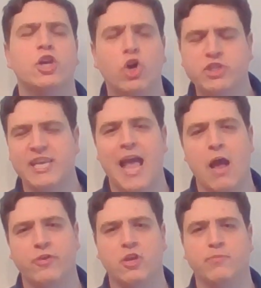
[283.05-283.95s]
Cutting
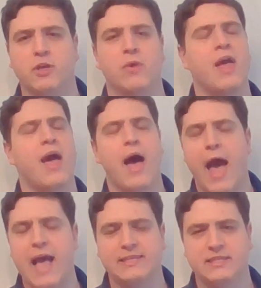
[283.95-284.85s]
out the commute
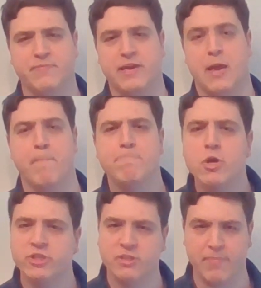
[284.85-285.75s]
has to be,
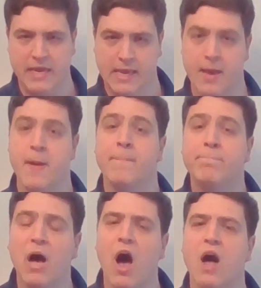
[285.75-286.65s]
must be,
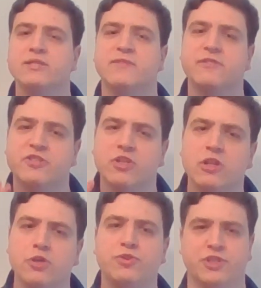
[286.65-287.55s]
part of the
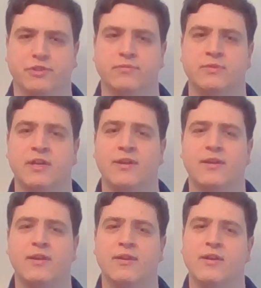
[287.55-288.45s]
solution.
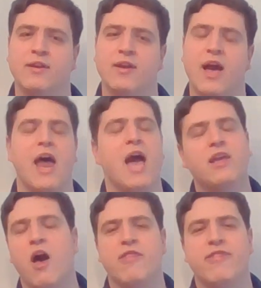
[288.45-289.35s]
And I
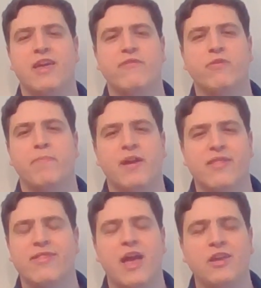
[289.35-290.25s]
can't think of a bigger
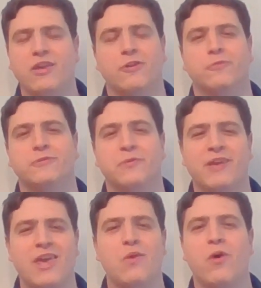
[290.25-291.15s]
thank you to a
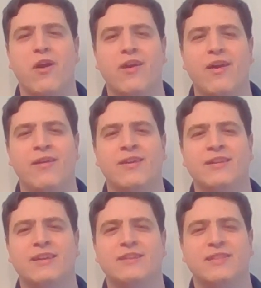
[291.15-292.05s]
key worker
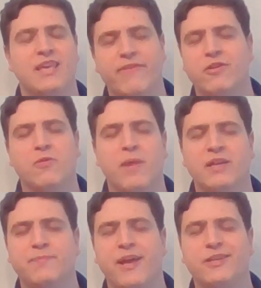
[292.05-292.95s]
than giving up my
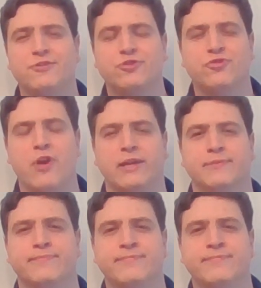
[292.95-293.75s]
space on the train.